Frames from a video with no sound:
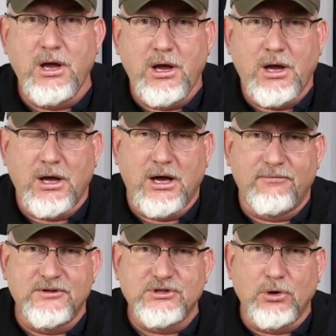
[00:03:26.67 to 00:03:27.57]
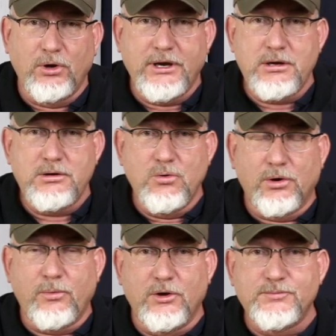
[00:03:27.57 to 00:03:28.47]
facility, North Wales,
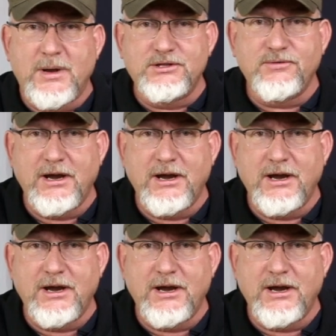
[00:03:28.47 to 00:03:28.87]
Pennsylvania,